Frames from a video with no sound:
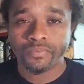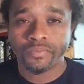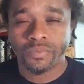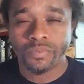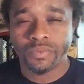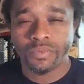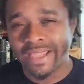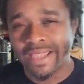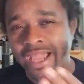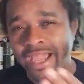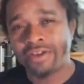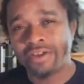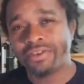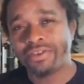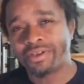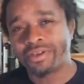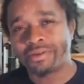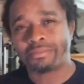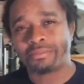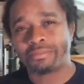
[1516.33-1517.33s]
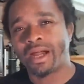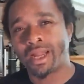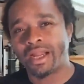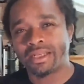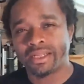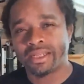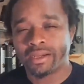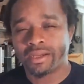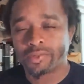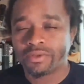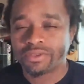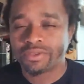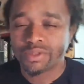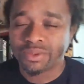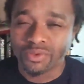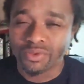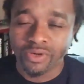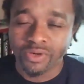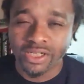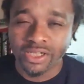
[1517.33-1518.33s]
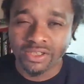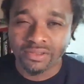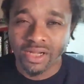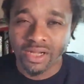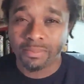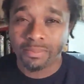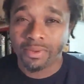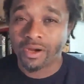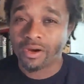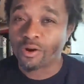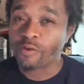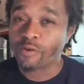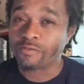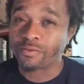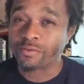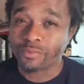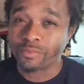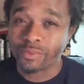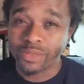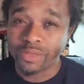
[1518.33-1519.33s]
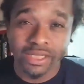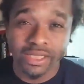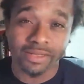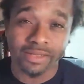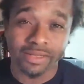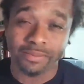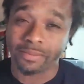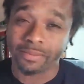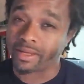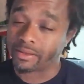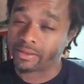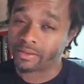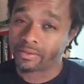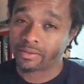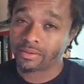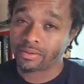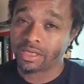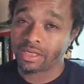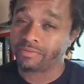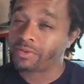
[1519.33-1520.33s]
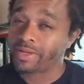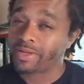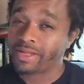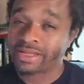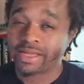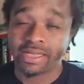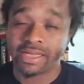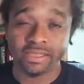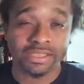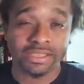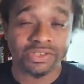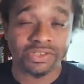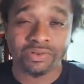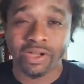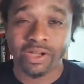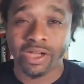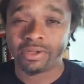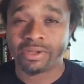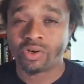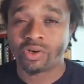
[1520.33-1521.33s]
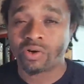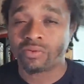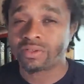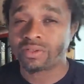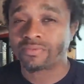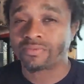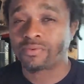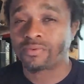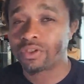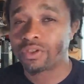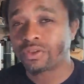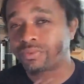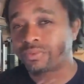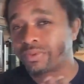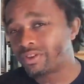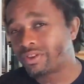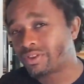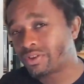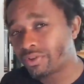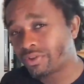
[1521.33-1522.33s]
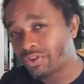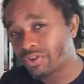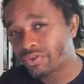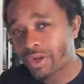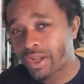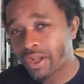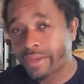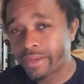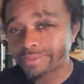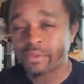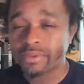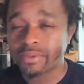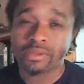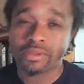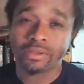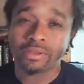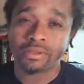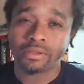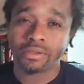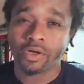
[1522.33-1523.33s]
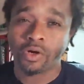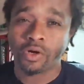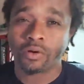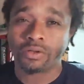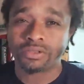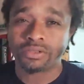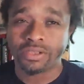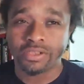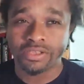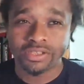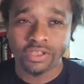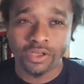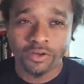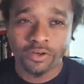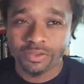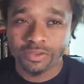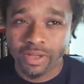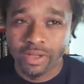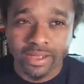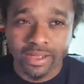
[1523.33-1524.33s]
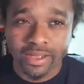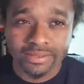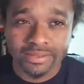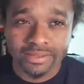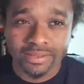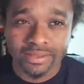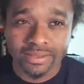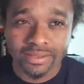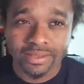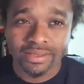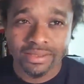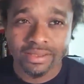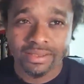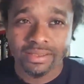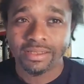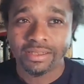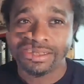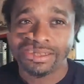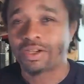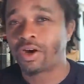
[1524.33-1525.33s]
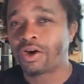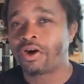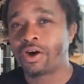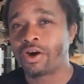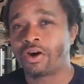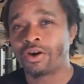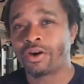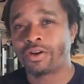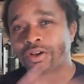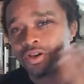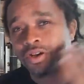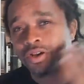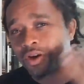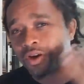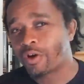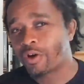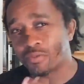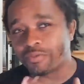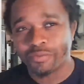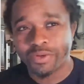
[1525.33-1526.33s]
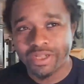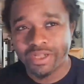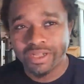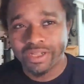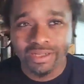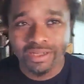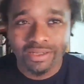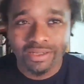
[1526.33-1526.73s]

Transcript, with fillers: Now you combine that with some great drop by Irvin Reed, man. If you ain't got this drop, head over drop, go into the search box, click on Irvin Reed.